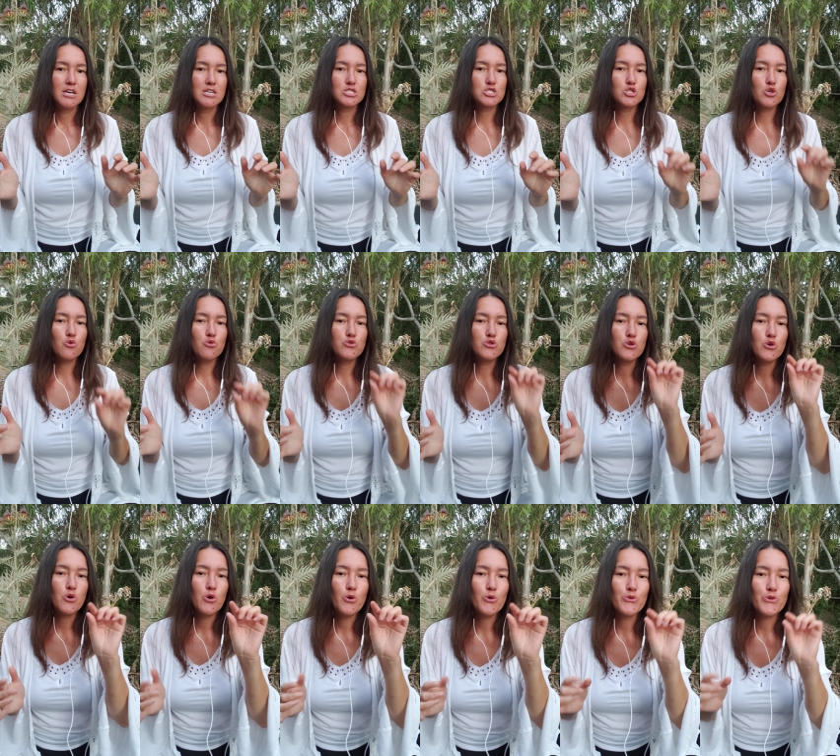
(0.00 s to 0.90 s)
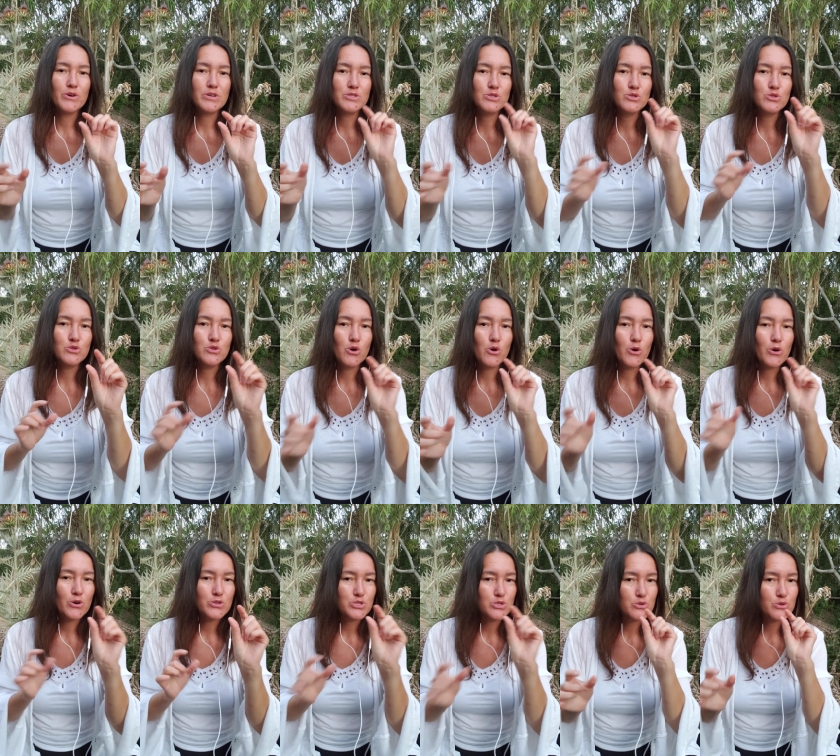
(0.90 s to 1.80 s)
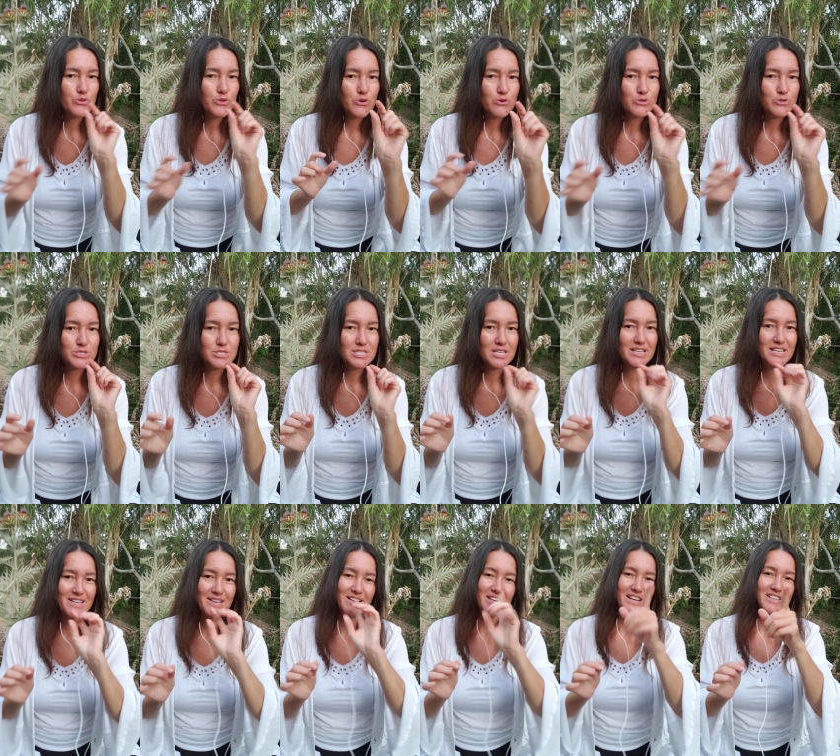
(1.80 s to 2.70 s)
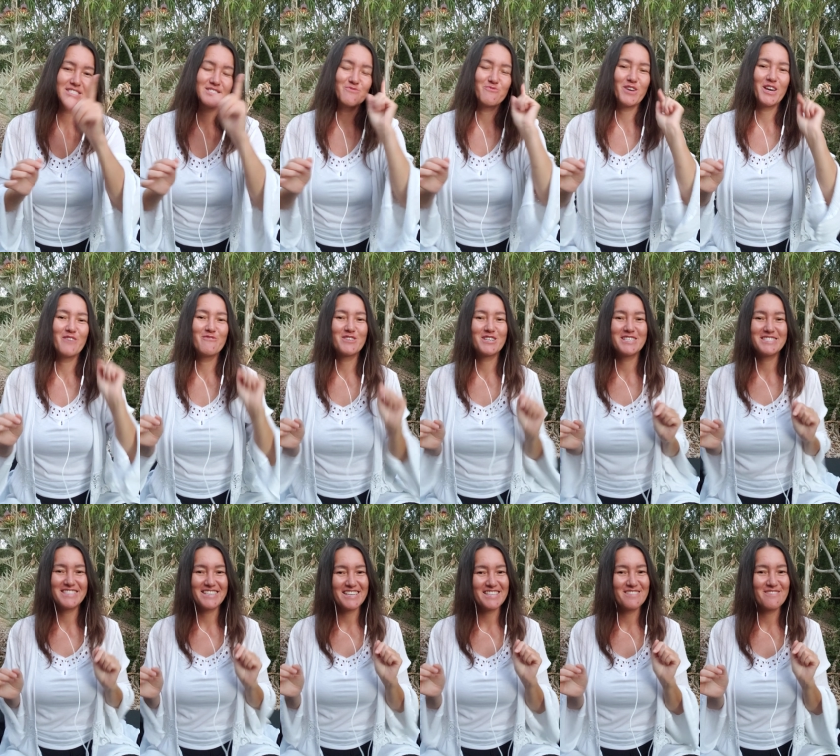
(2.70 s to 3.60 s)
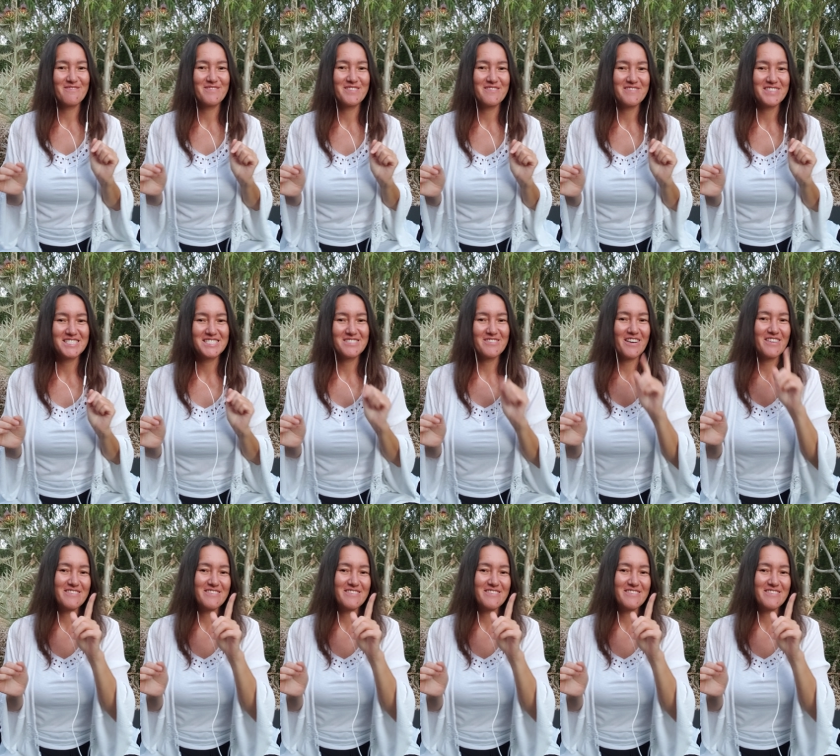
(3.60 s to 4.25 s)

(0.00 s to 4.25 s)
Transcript: So no, those guys, we're at the end of the video.